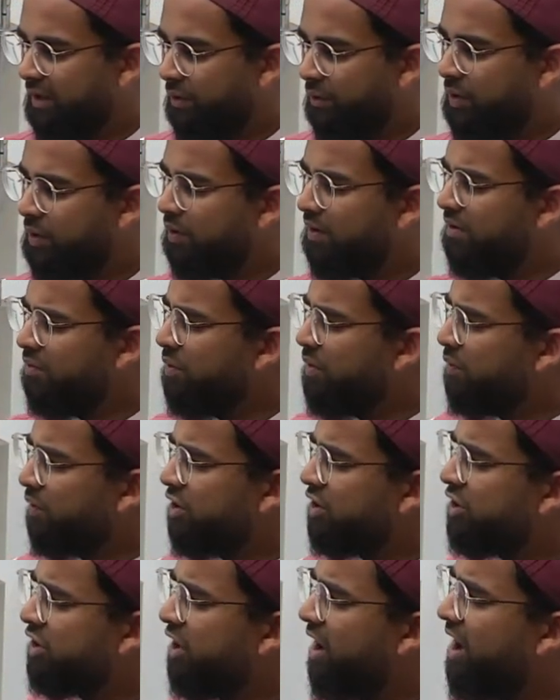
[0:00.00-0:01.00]
we were, we
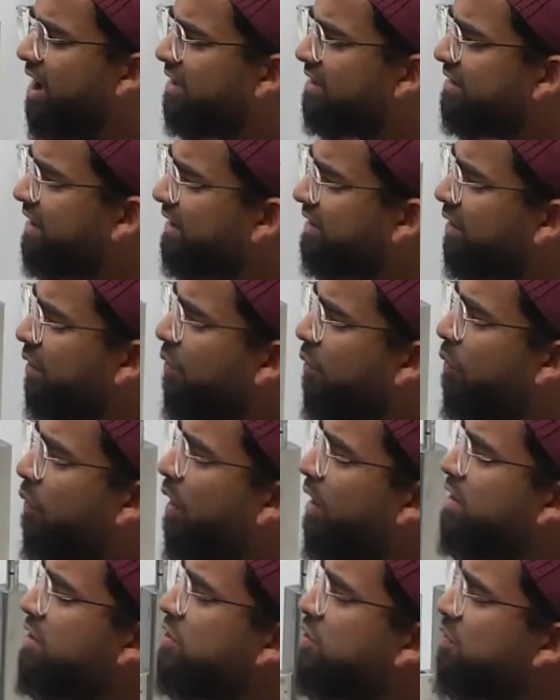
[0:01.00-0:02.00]
were shocked that the
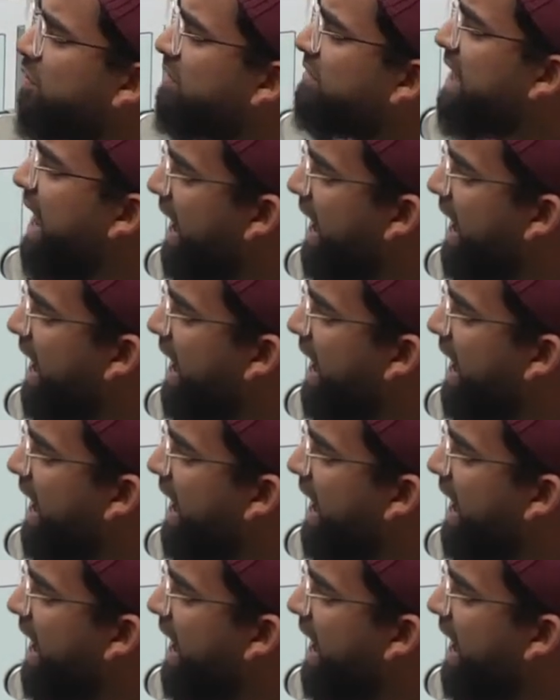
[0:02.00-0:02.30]
one who was